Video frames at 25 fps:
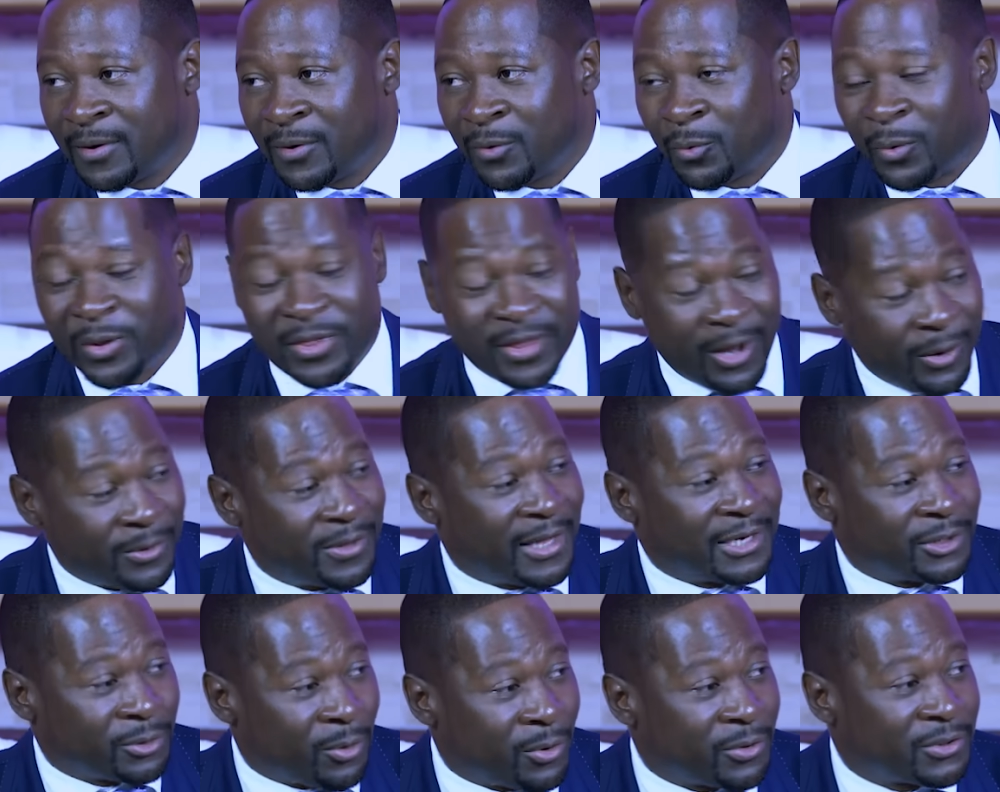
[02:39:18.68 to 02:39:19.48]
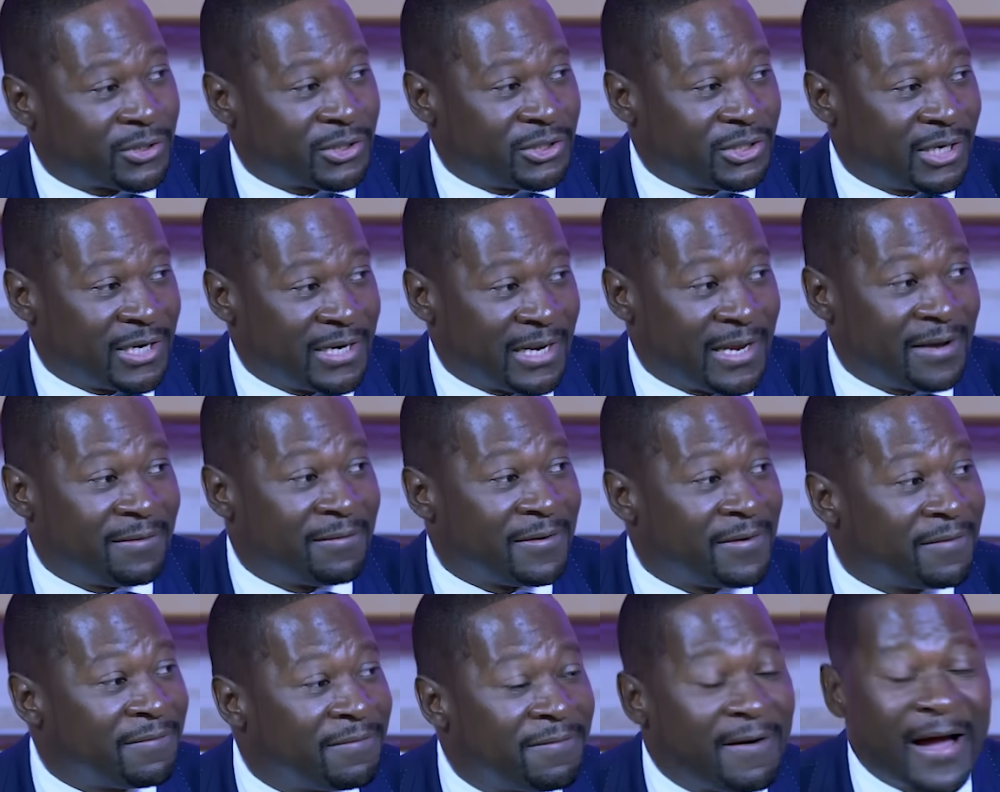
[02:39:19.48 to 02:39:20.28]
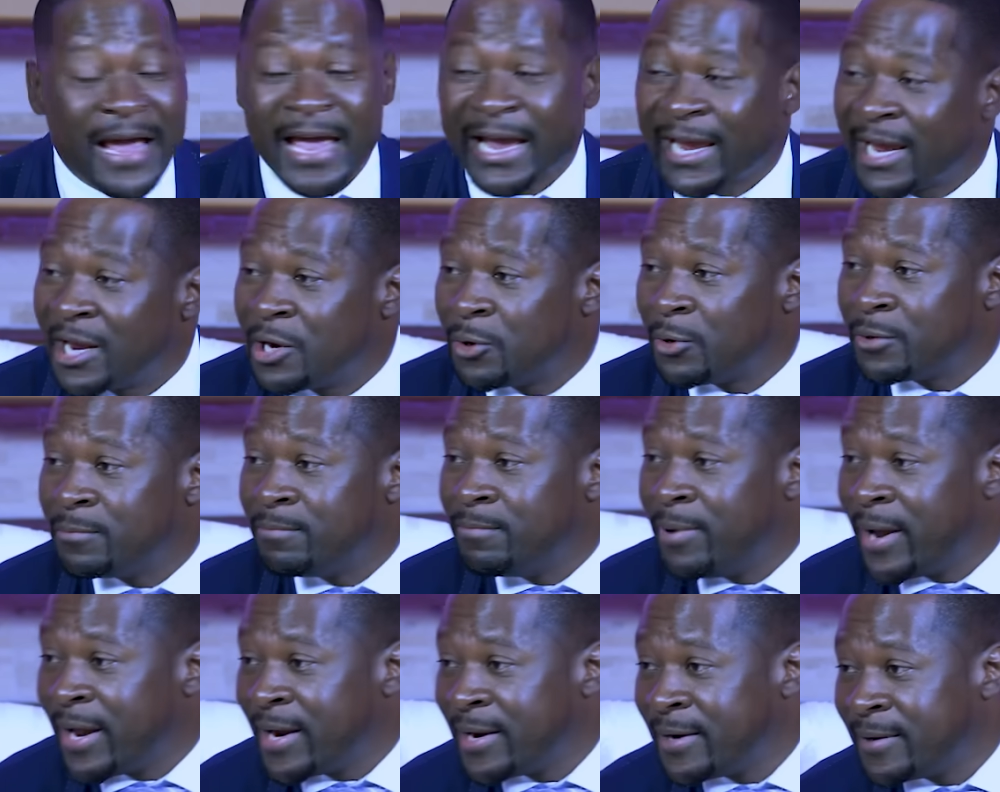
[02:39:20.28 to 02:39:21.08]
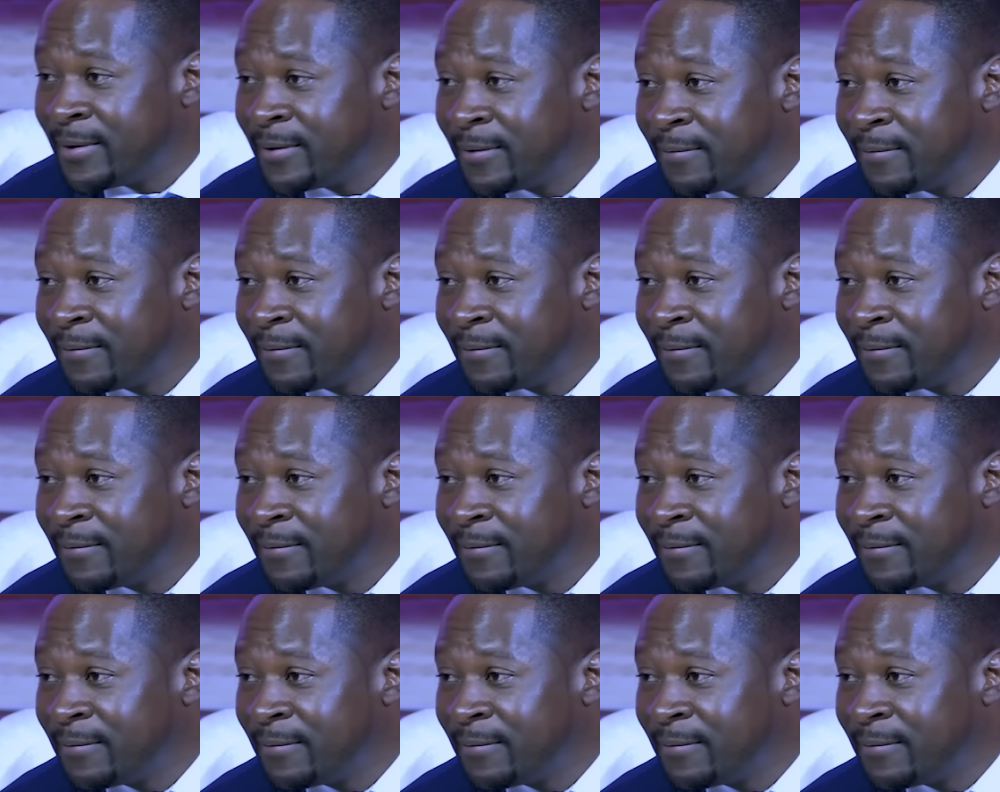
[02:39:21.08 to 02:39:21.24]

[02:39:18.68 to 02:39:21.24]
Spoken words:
Without that oxygen, even fire cannot burn.